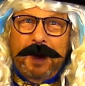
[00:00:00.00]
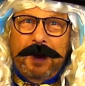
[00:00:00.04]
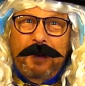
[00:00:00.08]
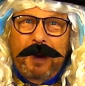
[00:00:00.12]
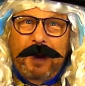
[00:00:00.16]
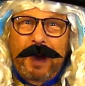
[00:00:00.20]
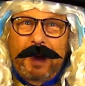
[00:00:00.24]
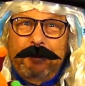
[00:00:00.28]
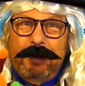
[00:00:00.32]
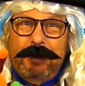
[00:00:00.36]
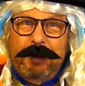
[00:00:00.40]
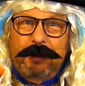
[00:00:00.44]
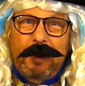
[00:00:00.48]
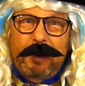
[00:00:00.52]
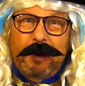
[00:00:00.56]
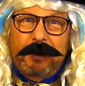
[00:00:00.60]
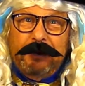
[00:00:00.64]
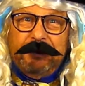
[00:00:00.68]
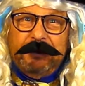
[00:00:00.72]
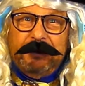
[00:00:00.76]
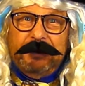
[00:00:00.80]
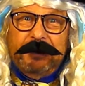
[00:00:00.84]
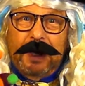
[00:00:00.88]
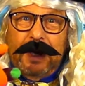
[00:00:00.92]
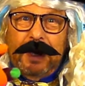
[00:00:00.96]
Oh, happy
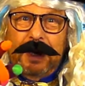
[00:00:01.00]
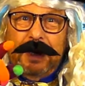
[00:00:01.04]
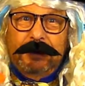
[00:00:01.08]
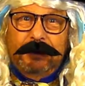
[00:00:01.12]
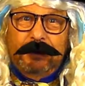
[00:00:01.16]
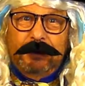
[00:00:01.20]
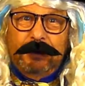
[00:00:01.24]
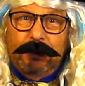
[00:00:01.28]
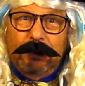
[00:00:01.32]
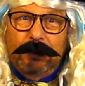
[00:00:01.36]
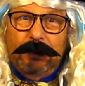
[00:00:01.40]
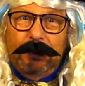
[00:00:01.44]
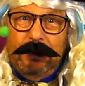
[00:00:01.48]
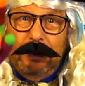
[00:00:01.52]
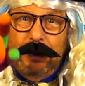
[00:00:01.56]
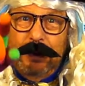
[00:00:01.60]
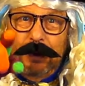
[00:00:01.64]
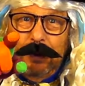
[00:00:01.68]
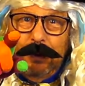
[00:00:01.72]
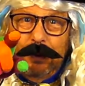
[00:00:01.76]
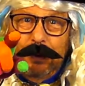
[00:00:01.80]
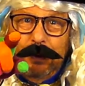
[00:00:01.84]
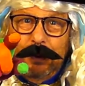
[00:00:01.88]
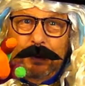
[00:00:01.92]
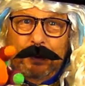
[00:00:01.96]
birthday to
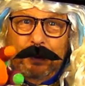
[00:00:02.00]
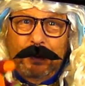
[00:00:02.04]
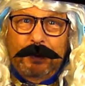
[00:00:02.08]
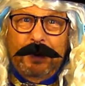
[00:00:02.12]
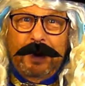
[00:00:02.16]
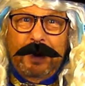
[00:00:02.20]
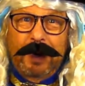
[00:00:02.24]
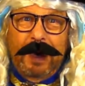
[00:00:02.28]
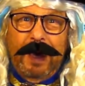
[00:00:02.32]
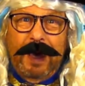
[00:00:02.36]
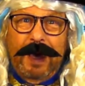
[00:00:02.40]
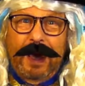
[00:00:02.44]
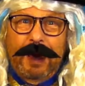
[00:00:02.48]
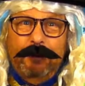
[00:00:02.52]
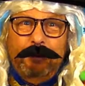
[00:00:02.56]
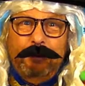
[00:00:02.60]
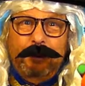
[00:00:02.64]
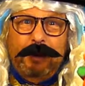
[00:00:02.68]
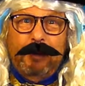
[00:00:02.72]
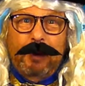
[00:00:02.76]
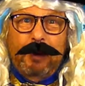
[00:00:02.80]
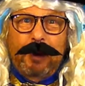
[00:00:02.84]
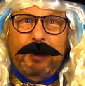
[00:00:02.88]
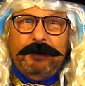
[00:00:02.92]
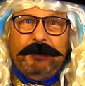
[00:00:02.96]
you,
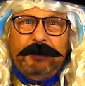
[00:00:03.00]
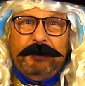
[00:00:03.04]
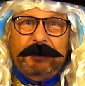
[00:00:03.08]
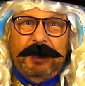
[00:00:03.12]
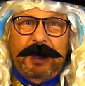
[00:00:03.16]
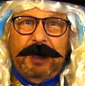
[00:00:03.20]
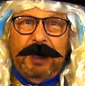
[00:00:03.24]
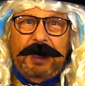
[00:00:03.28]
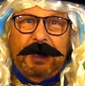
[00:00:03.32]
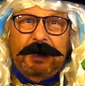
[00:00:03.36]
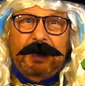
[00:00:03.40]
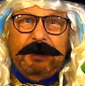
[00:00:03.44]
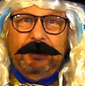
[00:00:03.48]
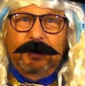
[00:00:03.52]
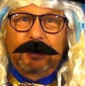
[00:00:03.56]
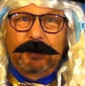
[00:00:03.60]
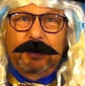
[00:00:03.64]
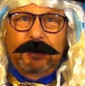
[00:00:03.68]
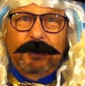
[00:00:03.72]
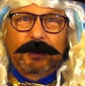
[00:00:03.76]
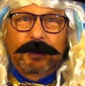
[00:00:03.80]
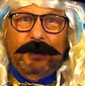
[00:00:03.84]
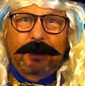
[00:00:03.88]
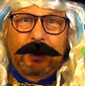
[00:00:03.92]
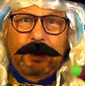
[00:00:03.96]
happy birthday
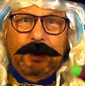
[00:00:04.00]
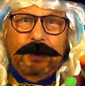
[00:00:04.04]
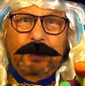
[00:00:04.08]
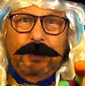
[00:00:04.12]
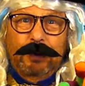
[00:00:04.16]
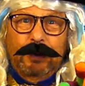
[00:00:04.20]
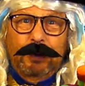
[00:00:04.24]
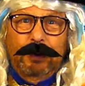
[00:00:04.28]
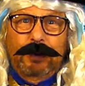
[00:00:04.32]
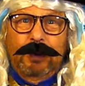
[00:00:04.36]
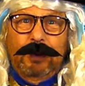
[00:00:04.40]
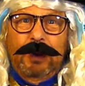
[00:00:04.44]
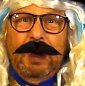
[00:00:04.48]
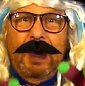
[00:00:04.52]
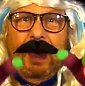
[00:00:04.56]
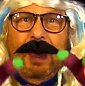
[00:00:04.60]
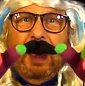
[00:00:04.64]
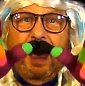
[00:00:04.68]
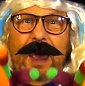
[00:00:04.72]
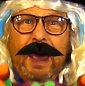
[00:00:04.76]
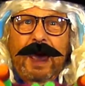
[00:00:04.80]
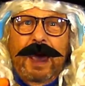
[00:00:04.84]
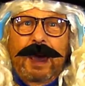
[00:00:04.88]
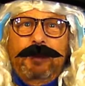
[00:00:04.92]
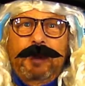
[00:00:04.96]
to you,
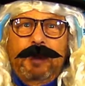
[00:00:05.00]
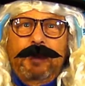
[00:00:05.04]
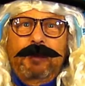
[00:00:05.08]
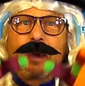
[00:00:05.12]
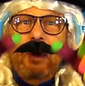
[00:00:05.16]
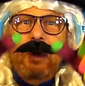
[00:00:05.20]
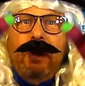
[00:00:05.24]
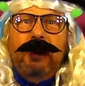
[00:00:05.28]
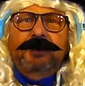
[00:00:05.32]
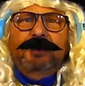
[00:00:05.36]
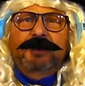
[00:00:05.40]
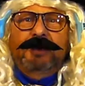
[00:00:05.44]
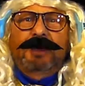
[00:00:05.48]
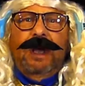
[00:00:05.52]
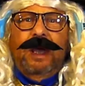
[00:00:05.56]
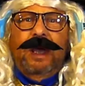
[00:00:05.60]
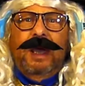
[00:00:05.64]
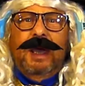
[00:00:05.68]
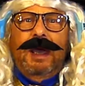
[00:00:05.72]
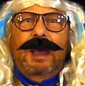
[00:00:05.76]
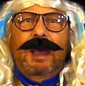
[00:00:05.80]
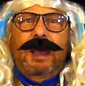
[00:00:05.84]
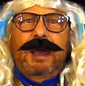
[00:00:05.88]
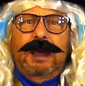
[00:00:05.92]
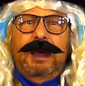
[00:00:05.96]
happy
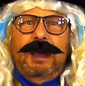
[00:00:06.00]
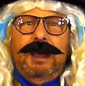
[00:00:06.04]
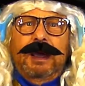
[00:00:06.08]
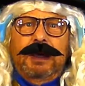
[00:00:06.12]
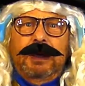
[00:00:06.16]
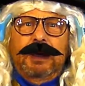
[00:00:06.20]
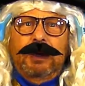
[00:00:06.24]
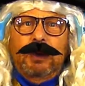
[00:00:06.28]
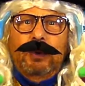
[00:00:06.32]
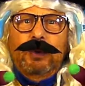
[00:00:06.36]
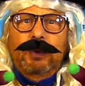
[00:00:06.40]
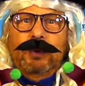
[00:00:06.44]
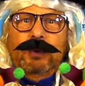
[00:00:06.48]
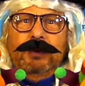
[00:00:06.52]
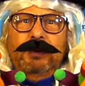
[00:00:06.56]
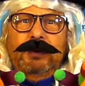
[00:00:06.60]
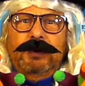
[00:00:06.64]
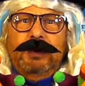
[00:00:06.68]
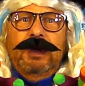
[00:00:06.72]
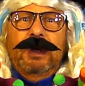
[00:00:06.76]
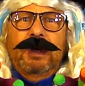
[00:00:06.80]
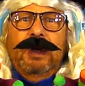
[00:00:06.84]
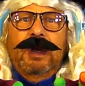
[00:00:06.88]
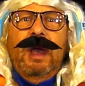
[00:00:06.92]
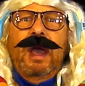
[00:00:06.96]
birthday,
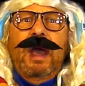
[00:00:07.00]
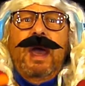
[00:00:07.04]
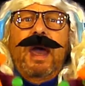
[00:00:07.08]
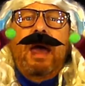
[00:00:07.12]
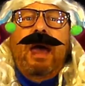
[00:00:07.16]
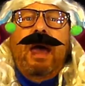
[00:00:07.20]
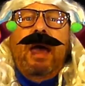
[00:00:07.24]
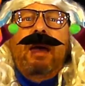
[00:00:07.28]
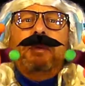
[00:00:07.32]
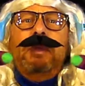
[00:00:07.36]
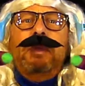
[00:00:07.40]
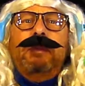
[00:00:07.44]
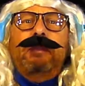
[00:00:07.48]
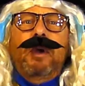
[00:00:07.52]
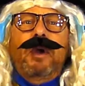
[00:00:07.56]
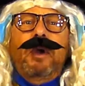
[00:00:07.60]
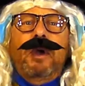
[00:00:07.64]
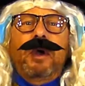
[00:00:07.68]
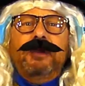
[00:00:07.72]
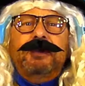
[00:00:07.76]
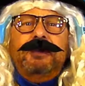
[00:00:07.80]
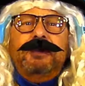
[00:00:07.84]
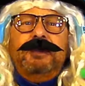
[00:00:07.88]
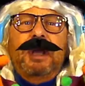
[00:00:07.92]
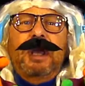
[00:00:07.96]
Joost, happy
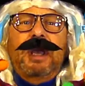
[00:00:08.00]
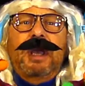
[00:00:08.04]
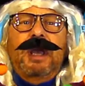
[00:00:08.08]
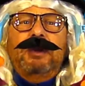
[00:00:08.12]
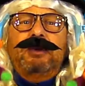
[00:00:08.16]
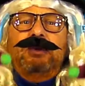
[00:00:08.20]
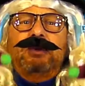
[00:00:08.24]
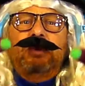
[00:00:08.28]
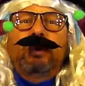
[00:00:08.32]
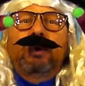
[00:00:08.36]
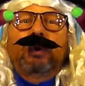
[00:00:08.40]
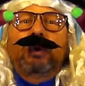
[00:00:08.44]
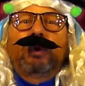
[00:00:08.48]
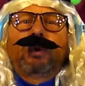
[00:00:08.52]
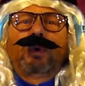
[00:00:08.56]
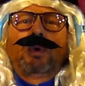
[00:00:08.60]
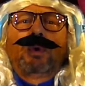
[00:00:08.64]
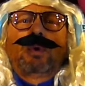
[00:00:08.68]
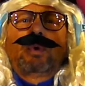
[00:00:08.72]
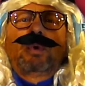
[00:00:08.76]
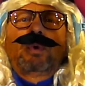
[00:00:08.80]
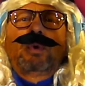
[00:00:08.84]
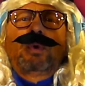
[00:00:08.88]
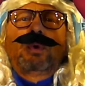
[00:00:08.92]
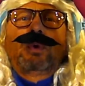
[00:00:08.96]
birthday
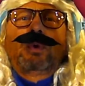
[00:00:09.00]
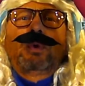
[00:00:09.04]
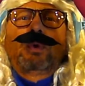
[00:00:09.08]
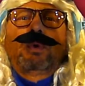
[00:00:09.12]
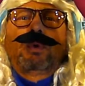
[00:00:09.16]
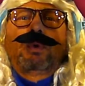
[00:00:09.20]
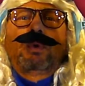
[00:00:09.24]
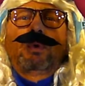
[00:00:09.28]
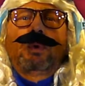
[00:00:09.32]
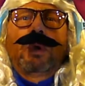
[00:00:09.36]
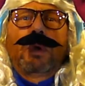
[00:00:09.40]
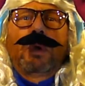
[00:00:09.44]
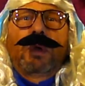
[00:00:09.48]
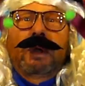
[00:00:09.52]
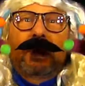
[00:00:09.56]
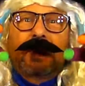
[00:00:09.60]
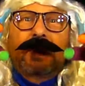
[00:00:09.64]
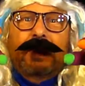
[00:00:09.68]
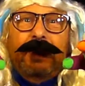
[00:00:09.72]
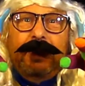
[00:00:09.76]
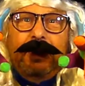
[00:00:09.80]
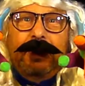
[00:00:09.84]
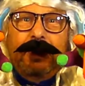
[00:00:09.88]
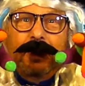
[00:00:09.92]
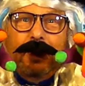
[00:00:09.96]
to
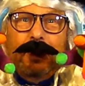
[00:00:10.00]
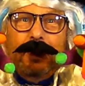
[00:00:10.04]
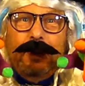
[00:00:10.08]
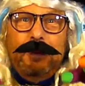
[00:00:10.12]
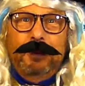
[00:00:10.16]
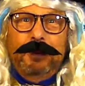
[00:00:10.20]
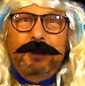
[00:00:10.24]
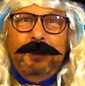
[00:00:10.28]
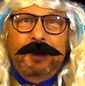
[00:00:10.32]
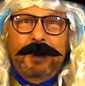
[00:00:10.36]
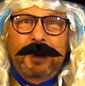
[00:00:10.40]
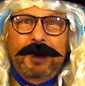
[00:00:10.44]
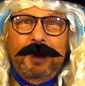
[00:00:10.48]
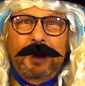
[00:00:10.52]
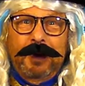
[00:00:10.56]
you.